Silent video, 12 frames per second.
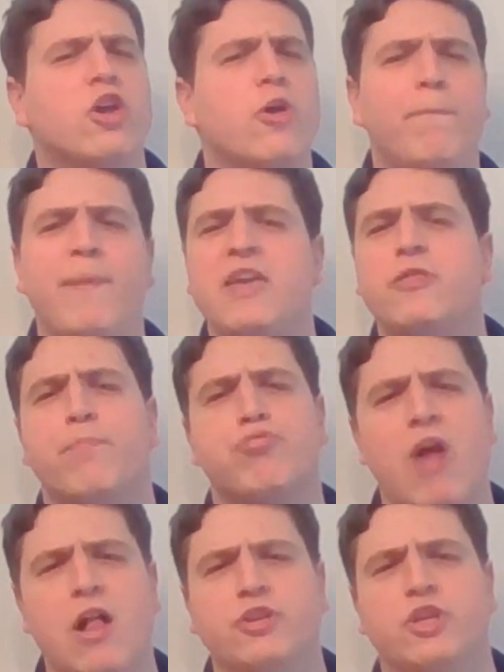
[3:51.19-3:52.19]
could be the
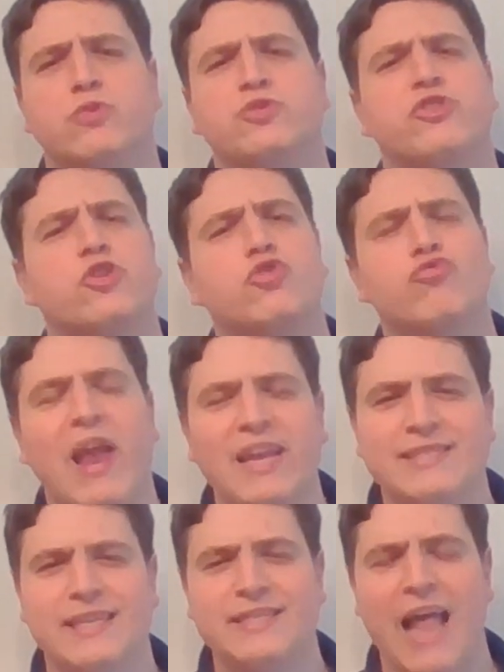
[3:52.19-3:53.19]
prelude to the
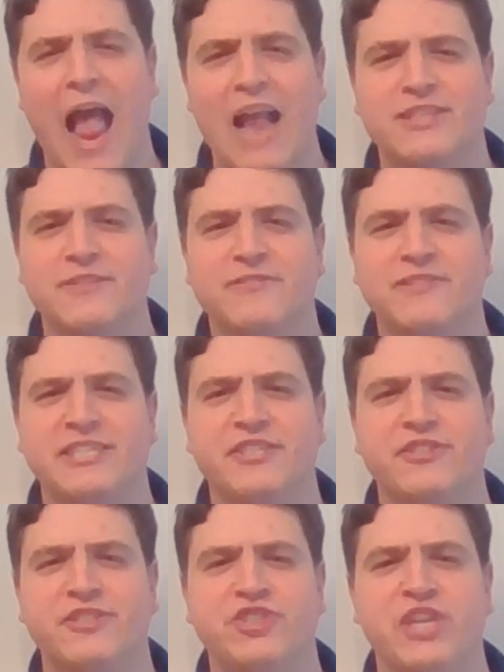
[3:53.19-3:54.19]
greatest acts of
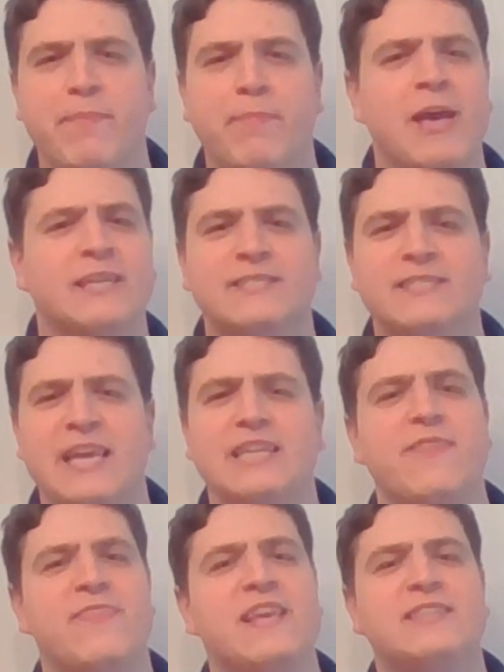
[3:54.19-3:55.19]
citizenship seen
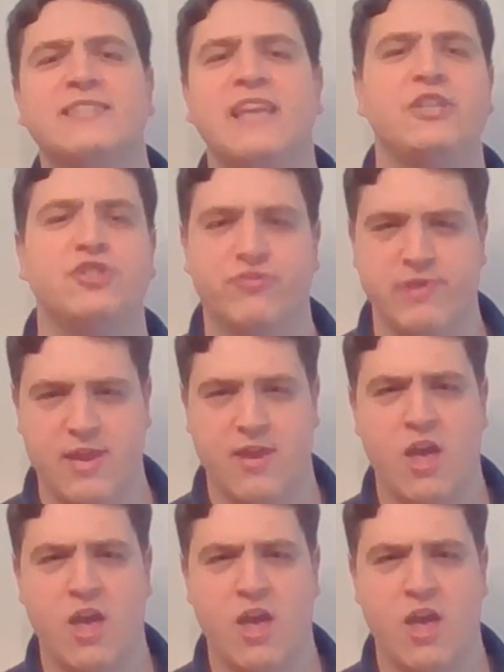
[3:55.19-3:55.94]
in this century.